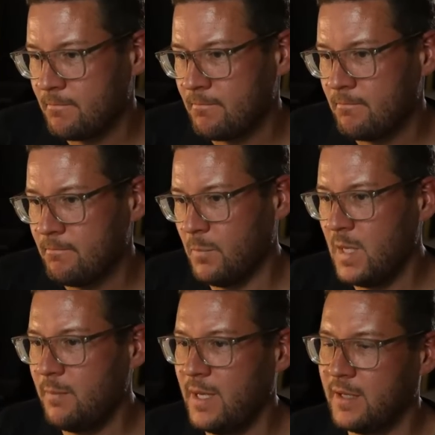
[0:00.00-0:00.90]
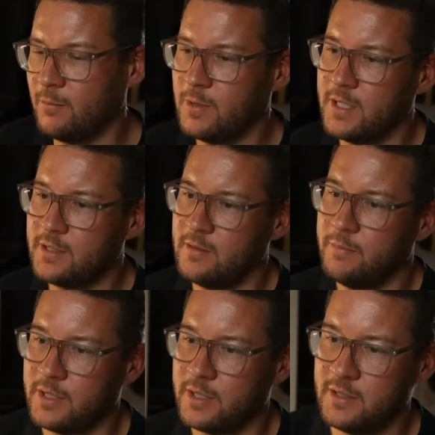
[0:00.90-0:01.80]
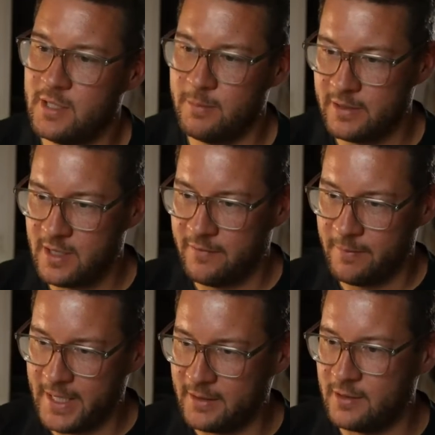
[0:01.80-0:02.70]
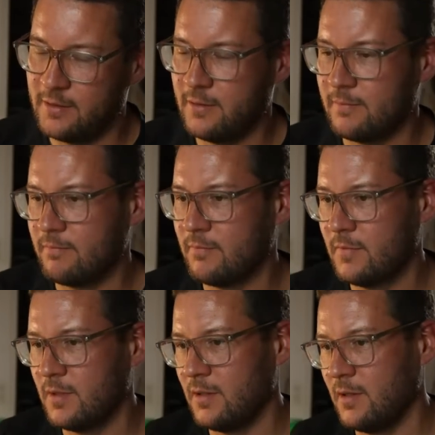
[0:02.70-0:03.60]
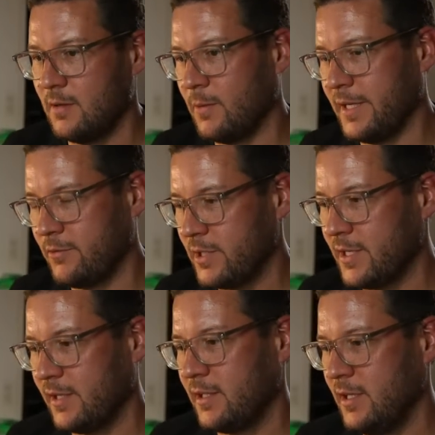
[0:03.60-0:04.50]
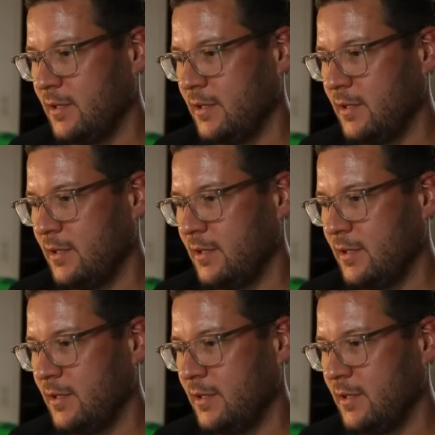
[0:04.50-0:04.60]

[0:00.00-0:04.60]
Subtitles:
me being the worst person Tibo has ever met, what it resulted in.